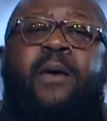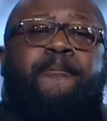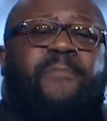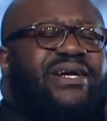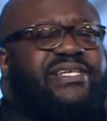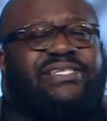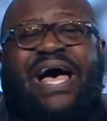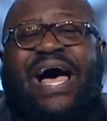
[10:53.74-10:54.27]

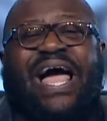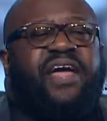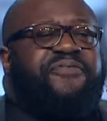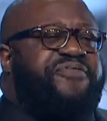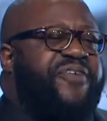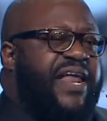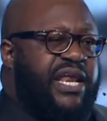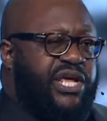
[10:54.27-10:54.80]
much as I ain't
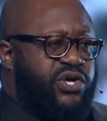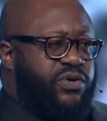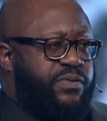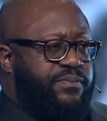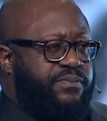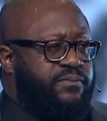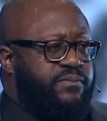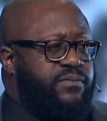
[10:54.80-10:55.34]
feeling you.
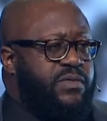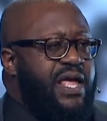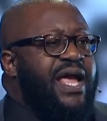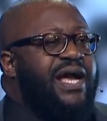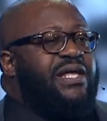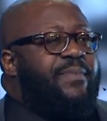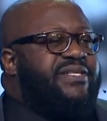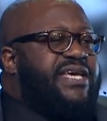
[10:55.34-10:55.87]

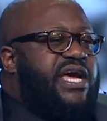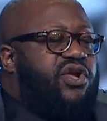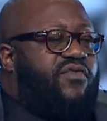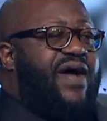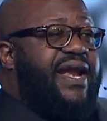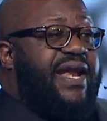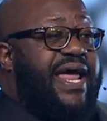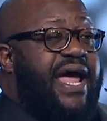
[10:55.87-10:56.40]
I'm going to tell you
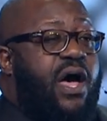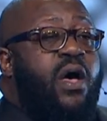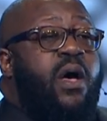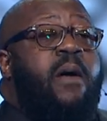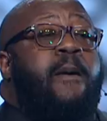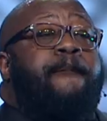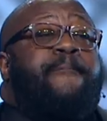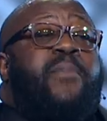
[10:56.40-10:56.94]
right now
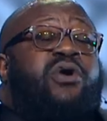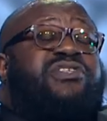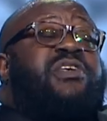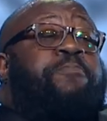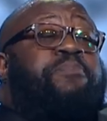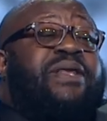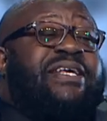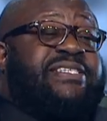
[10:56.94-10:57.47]

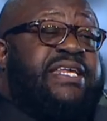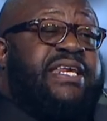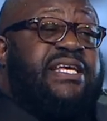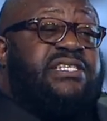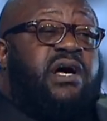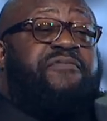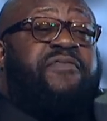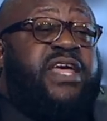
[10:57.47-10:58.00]

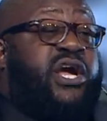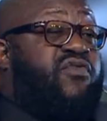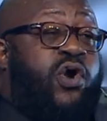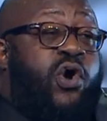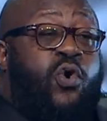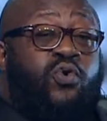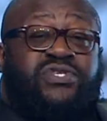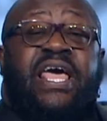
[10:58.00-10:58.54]
multiplicities of
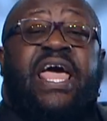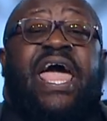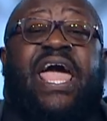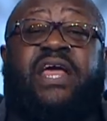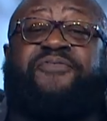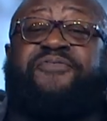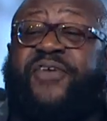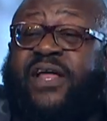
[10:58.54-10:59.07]
Negroes
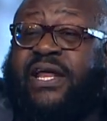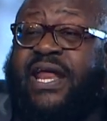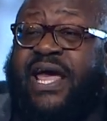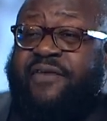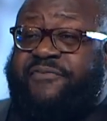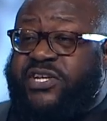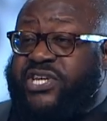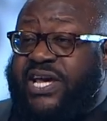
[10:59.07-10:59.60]
ain't feeling
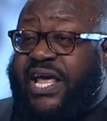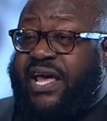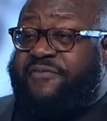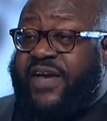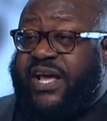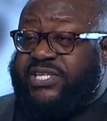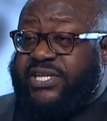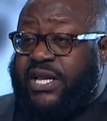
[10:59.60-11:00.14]

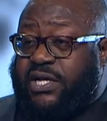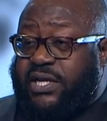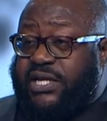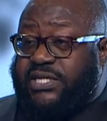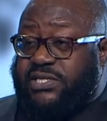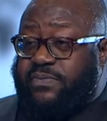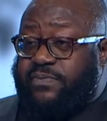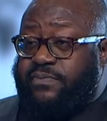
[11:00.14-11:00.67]

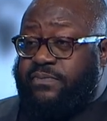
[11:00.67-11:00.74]
evangelicalism.